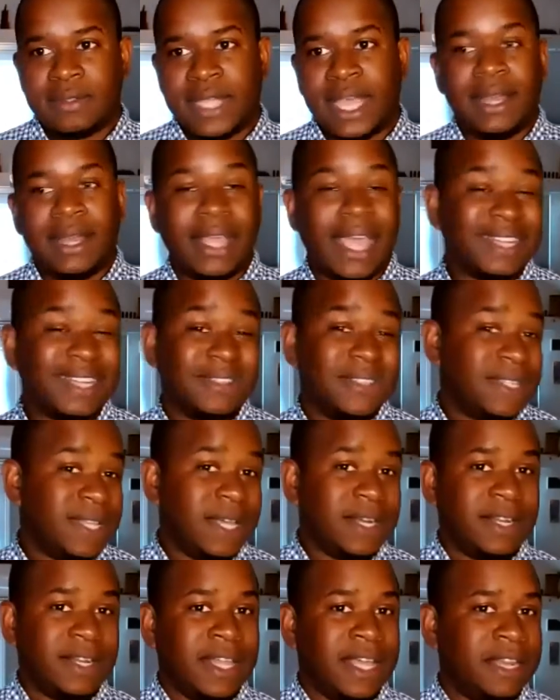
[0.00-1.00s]
that actually
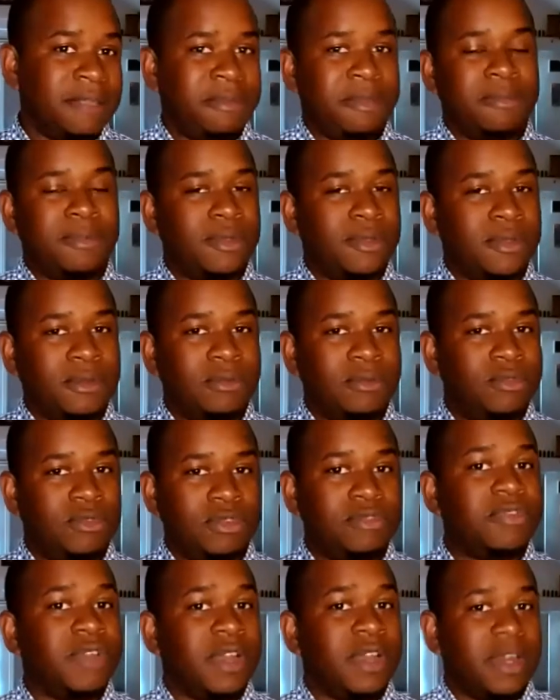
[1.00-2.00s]
not a lot of people
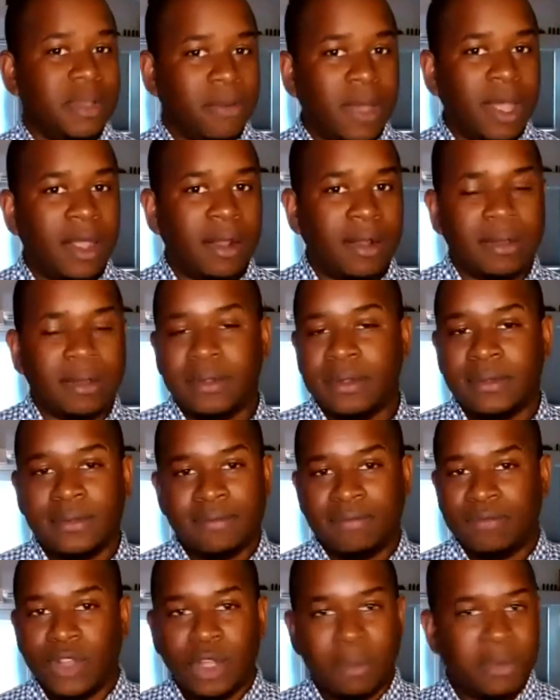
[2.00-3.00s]
do very well.
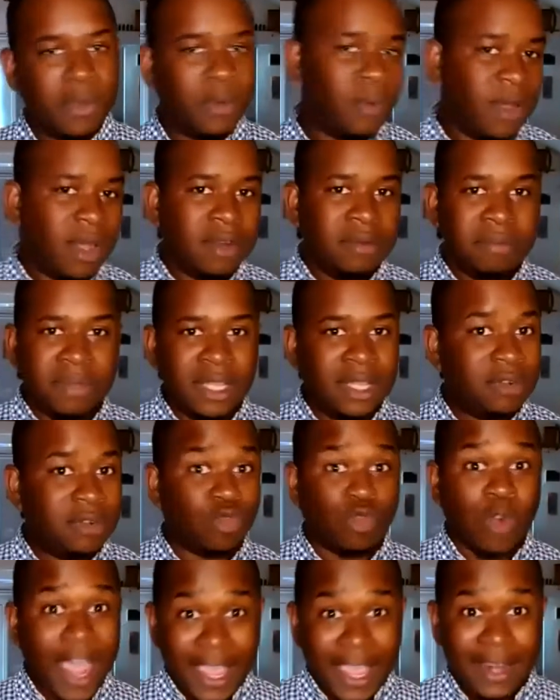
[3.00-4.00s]
Number one
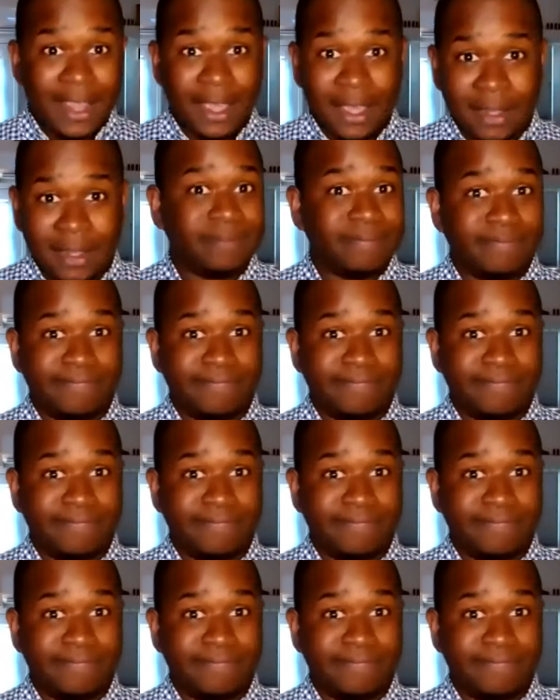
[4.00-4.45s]
being writing.